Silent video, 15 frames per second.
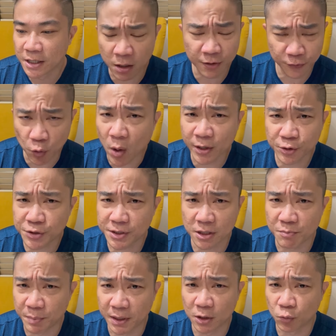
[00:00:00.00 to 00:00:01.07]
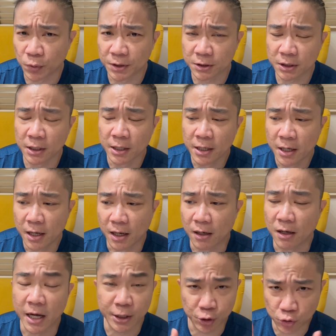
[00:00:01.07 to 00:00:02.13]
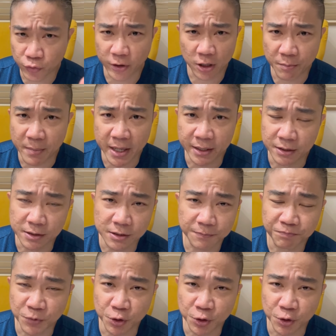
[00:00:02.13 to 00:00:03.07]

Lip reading: If you are interested in billet work, I do recommend,